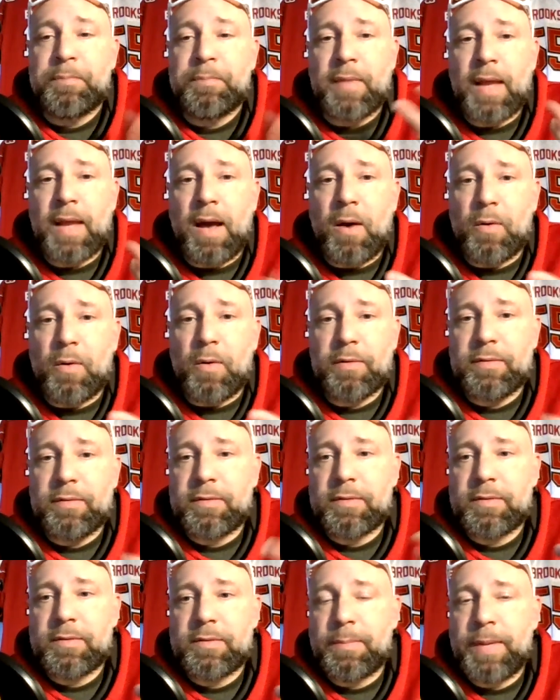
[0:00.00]
Now,
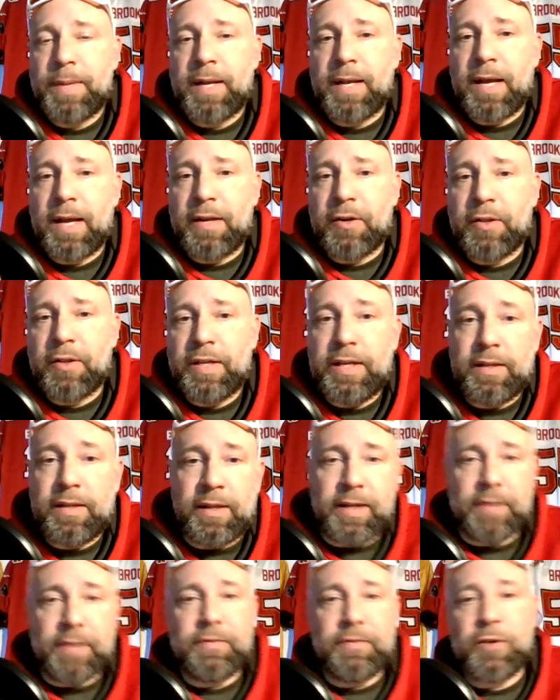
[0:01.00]
depending on your
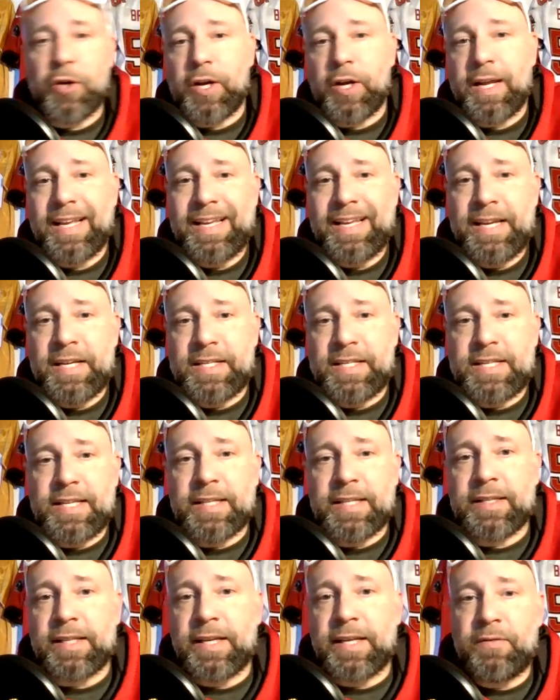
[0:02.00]
league, like if you're in a
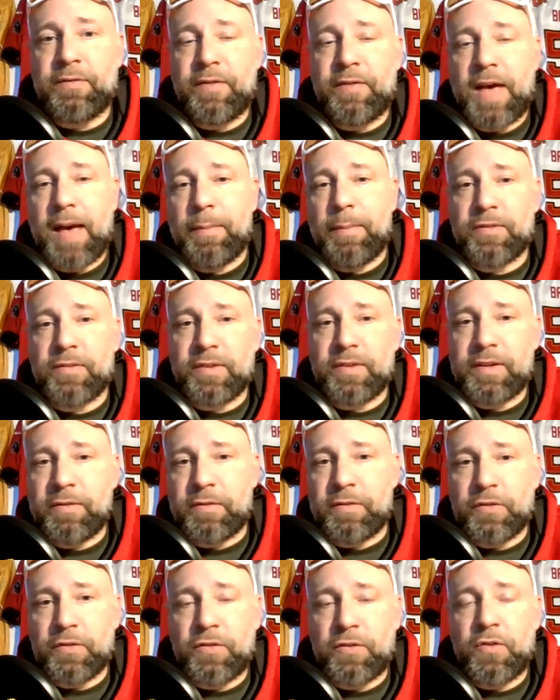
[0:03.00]
guillotine league, fab is a
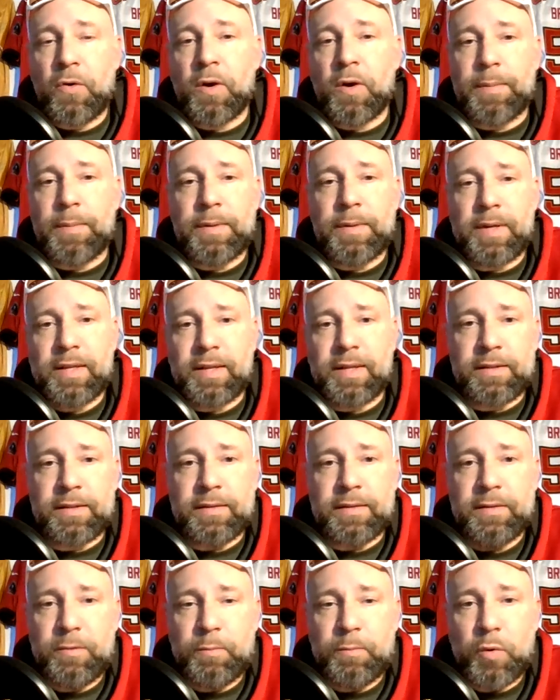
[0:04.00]
different story. But in
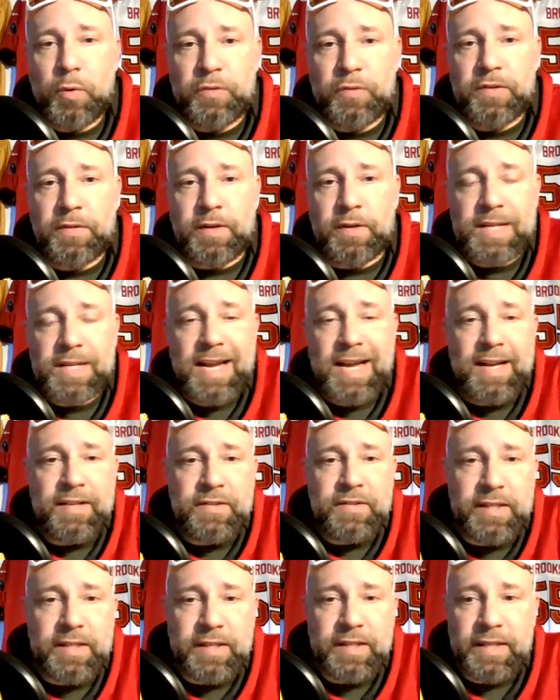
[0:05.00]
most of our
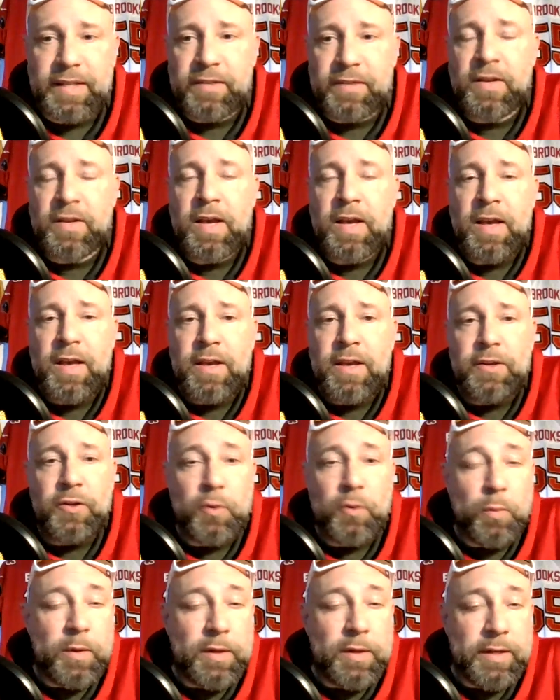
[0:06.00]
dynasty leagues,
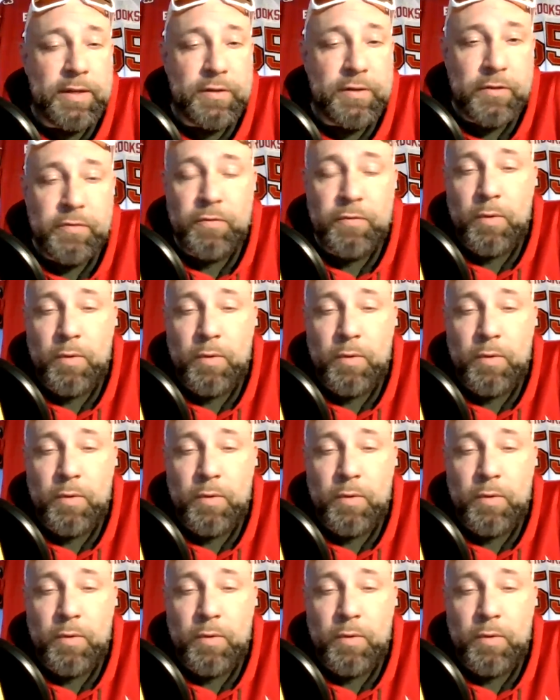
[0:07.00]
you're willing to throw